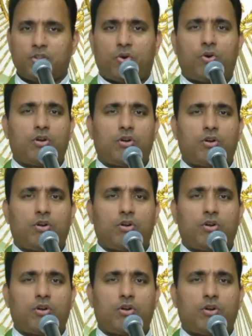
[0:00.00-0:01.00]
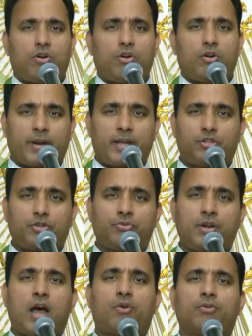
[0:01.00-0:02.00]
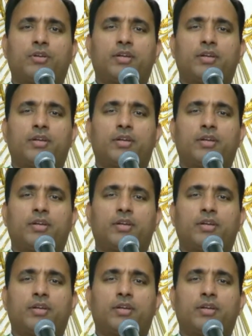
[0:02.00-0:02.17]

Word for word: the whole process which I explained to you now,